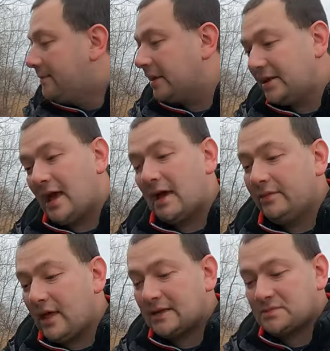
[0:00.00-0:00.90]
But
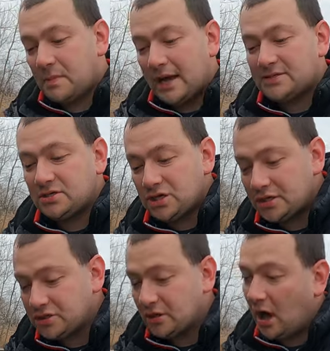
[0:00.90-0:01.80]
yeah, that's my
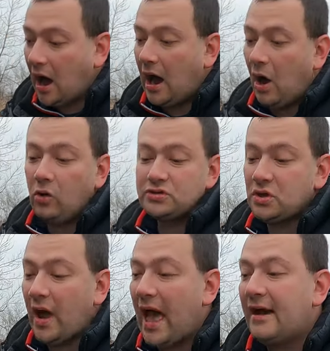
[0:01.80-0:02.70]
suggestion.
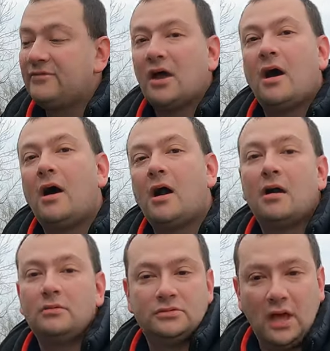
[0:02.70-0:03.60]
Also have the
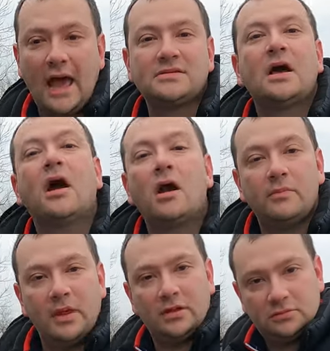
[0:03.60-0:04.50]
car, ask the car
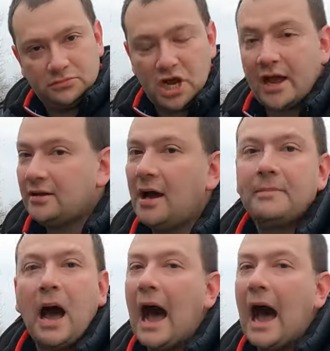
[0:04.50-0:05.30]
to be jacked up.